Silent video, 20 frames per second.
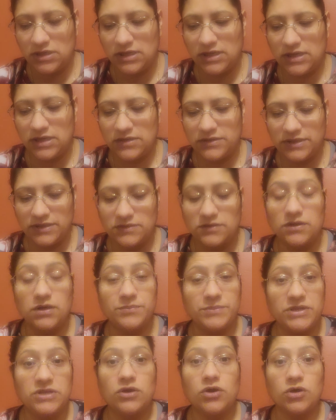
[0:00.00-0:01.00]

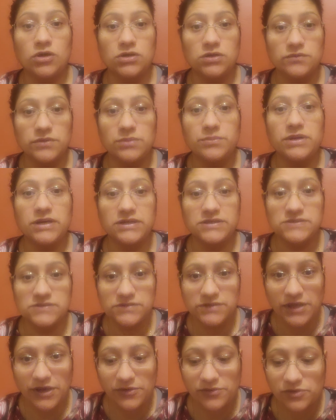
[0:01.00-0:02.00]
All of them are
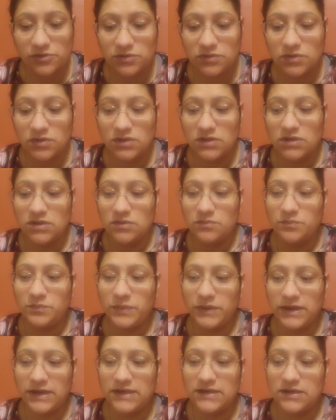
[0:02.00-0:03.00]
sterile,
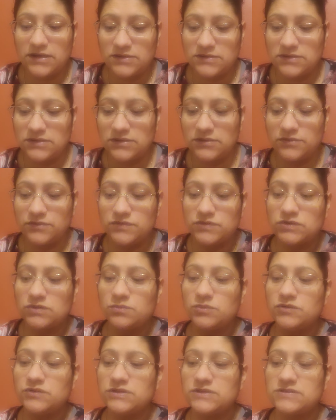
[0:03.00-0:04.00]
but
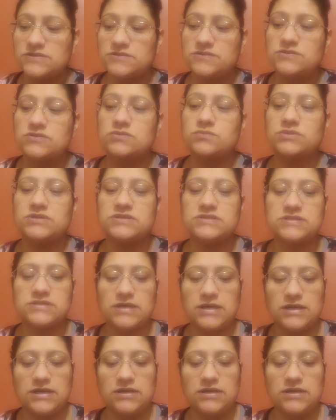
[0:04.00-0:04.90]
some of these instruments,